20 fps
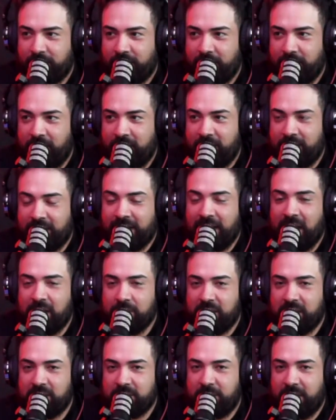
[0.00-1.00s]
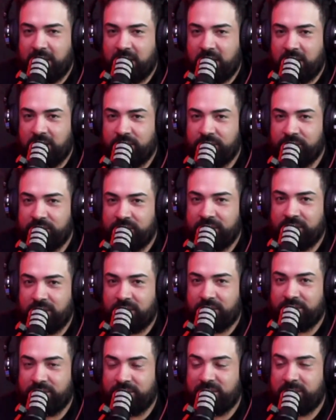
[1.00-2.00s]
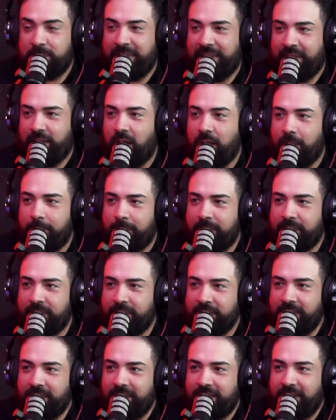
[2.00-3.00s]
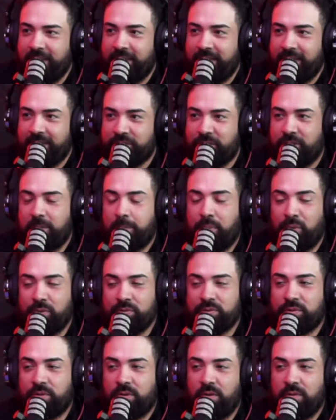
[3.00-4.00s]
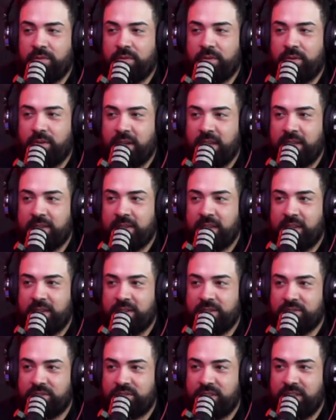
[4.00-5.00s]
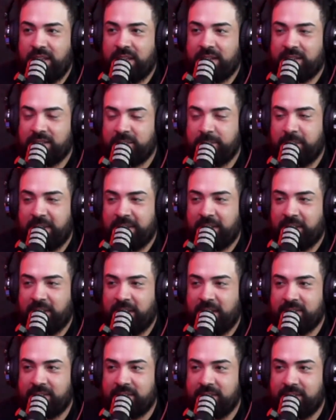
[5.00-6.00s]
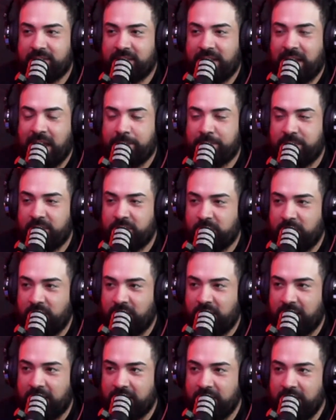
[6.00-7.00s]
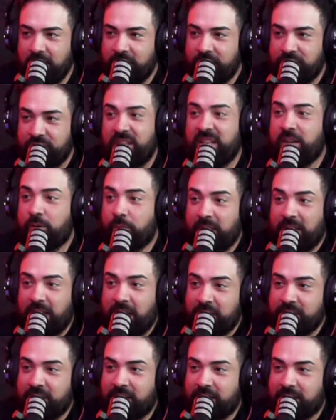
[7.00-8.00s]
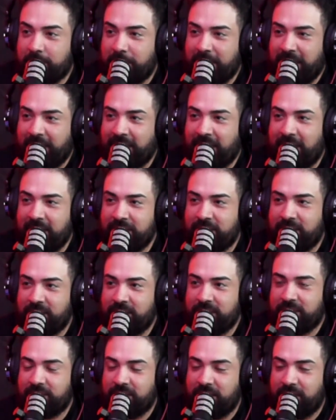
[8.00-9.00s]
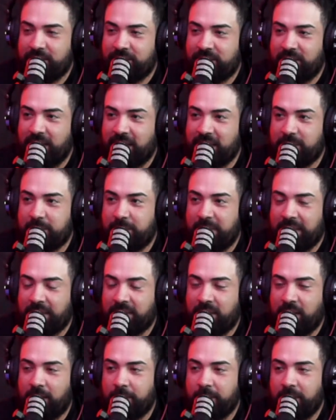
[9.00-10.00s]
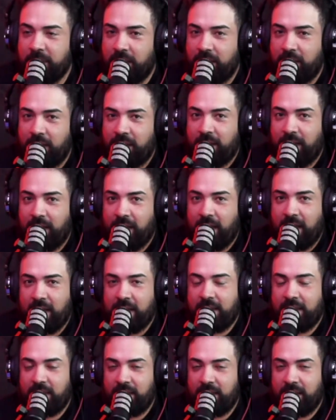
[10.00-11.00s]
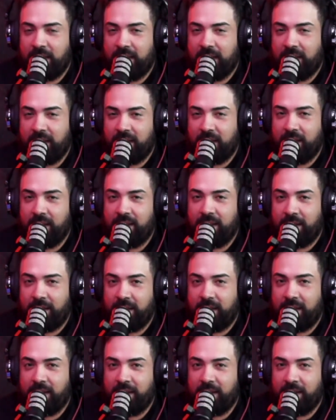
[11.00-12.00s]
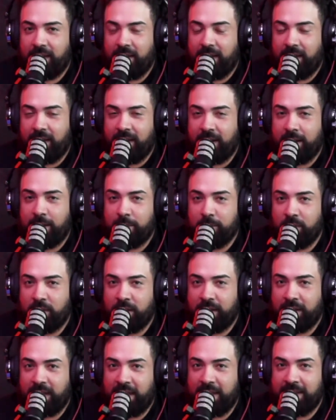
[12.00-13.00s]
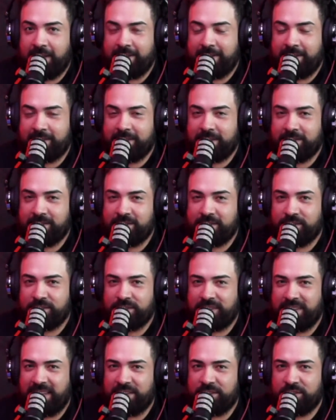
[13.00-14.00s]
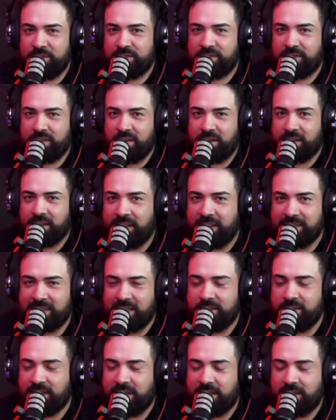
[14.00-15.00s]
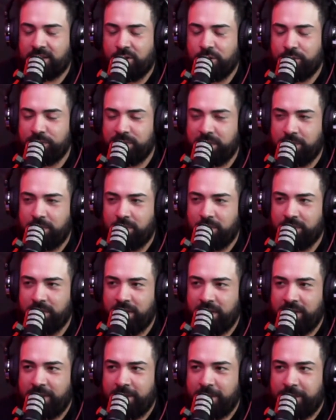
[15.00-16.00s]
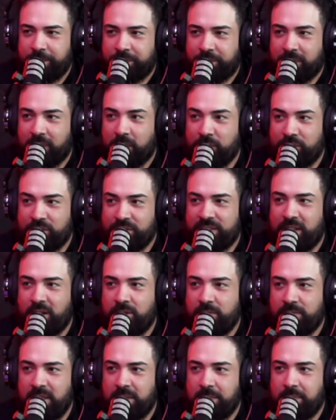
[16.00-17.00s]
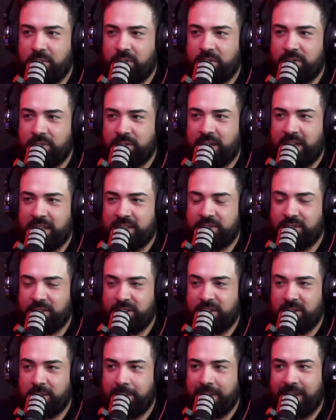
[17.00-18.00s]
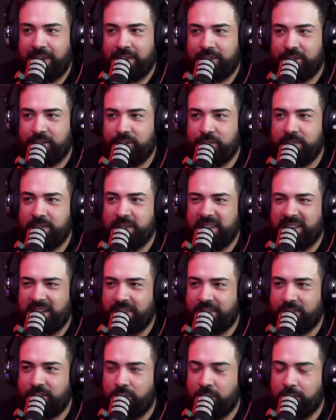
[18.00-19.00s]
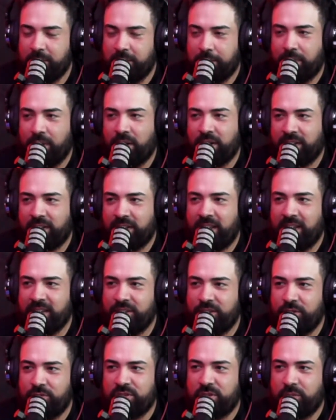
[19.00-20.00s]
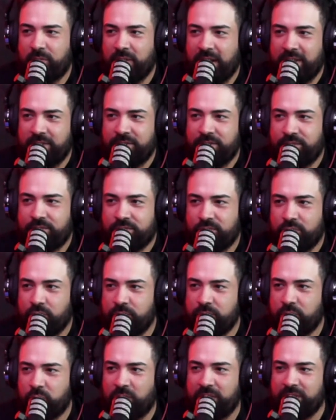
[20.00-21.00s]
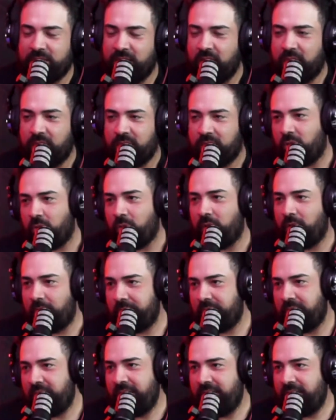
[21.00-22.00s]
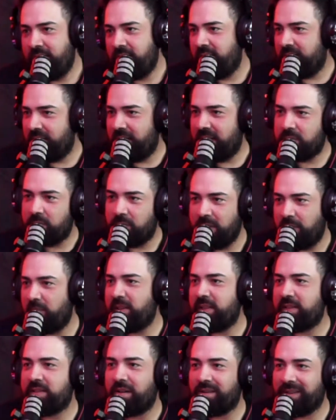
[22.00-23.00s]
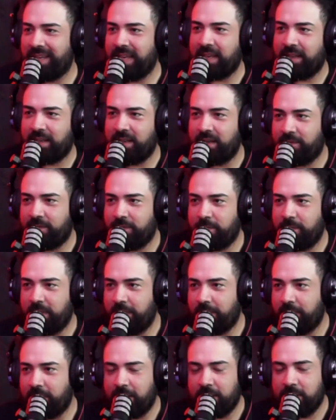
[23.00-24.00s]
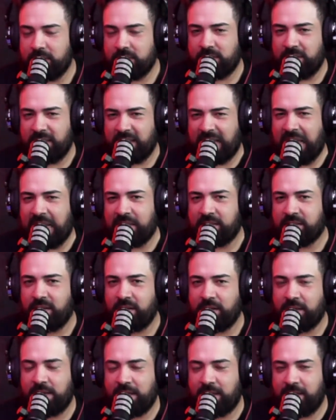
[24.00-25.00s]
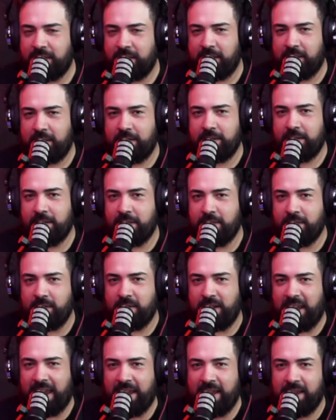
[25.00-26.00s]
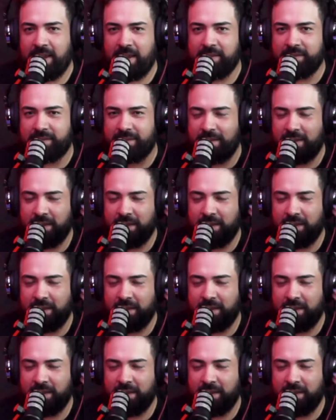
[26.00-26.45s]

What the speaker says: and the cop gets behind her and she starts to speed up. So he pulls her over, and then she had a suspended license. Cop didn't realize she had a suspended license. She gets picked up. And I'm like, they just start I took it at the Home Depot. We were just at Home Depot. I took it in the bathroom. Then I threw up in the parking lot. Usually when I do shrooms, once I throw up, that's when they really start kicking in for me, right? So they kind of started kicking in, and then as